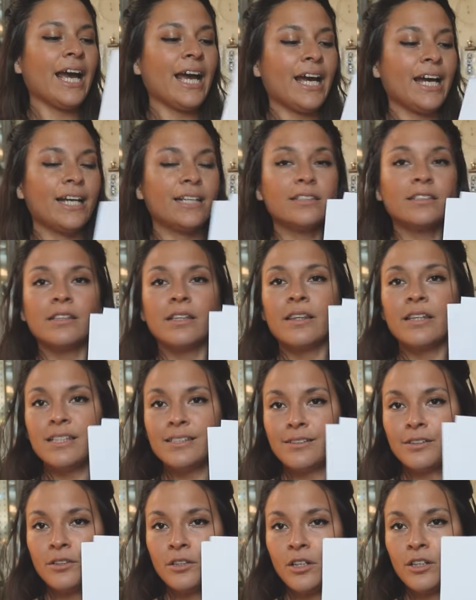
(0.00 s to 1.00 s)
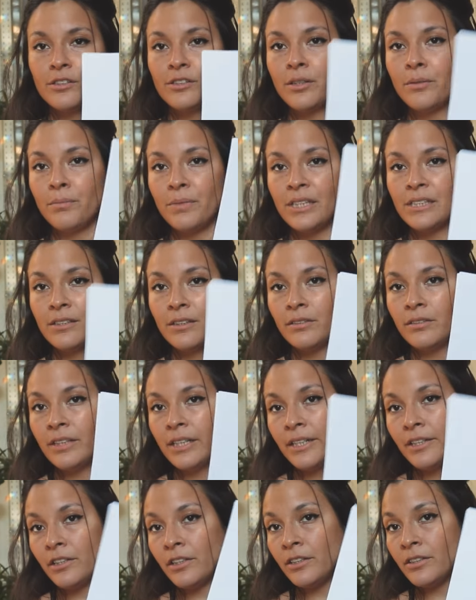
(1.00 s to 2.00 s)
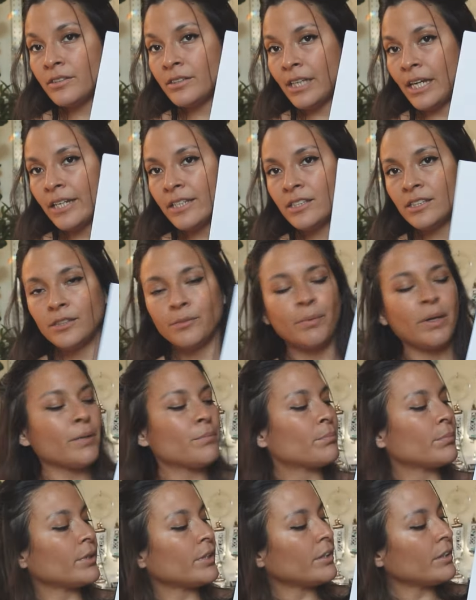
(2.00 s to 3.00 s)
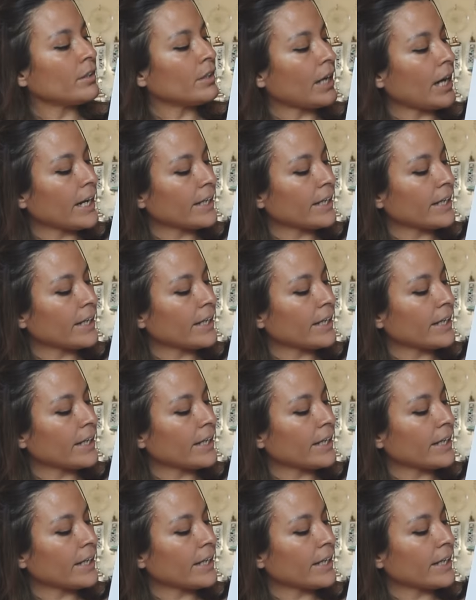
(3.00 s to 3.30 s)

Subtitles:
And these are awesome. These are letter sized paper.